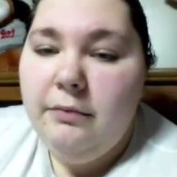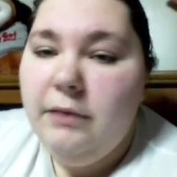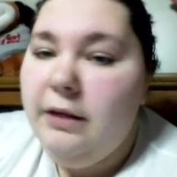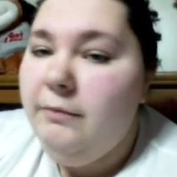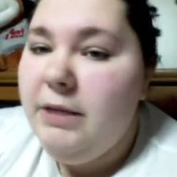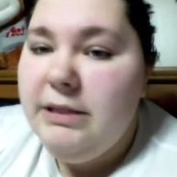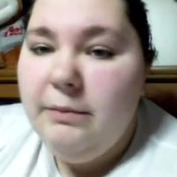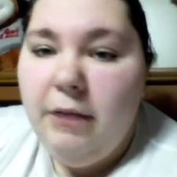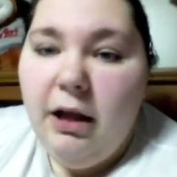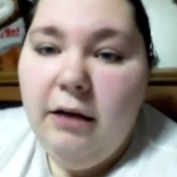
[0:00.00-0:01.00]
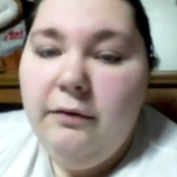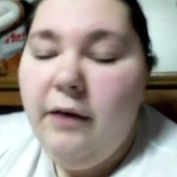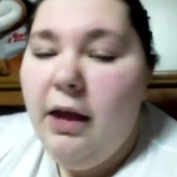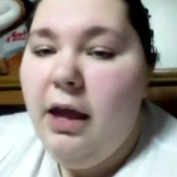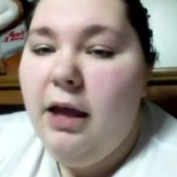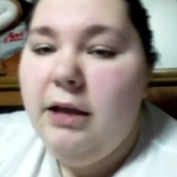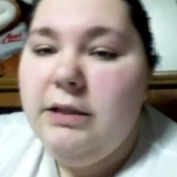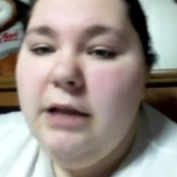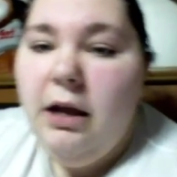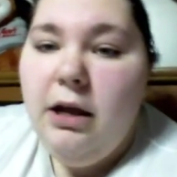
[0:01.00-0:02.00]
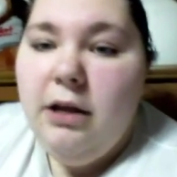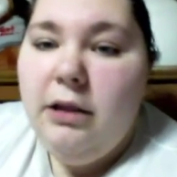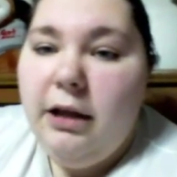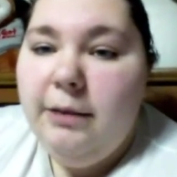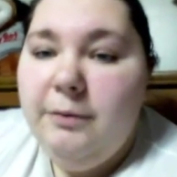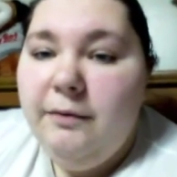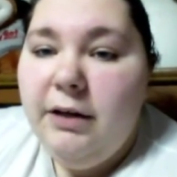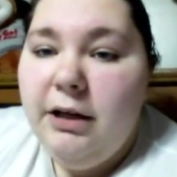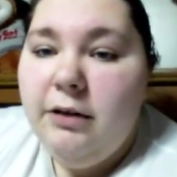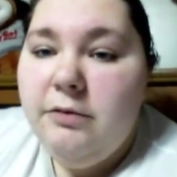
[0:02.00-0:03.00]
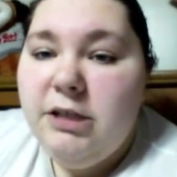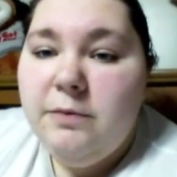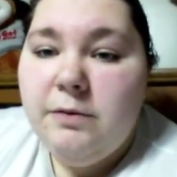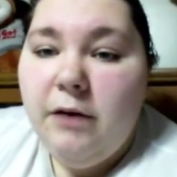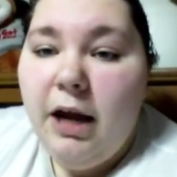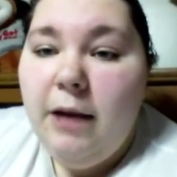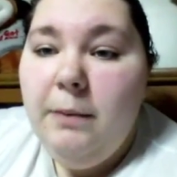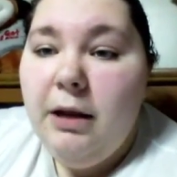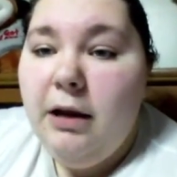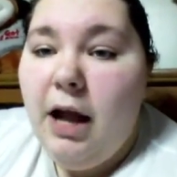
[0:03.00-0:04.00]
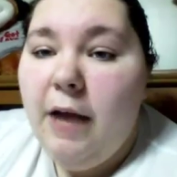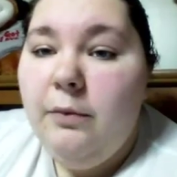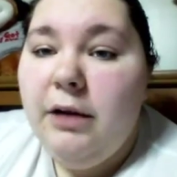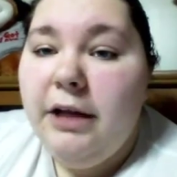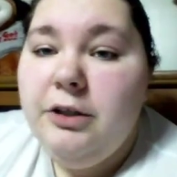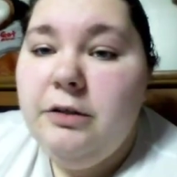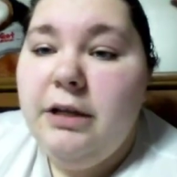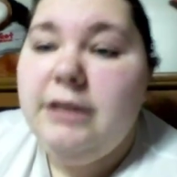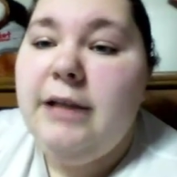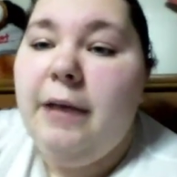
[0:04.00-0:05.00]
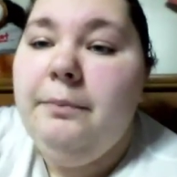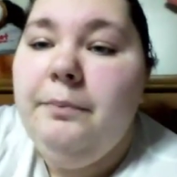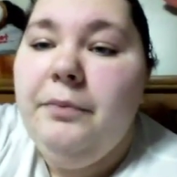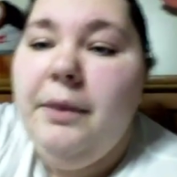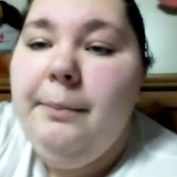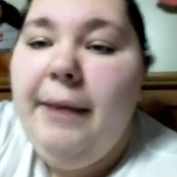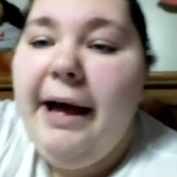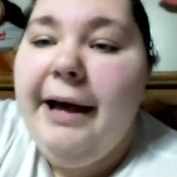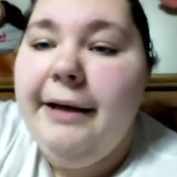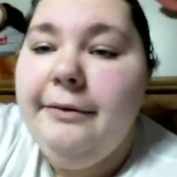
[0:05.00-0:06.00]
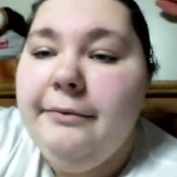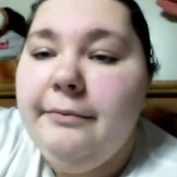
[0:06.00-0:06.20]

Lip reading: me some love, and like up the video, subscribe, and I will catch you next time. Bye.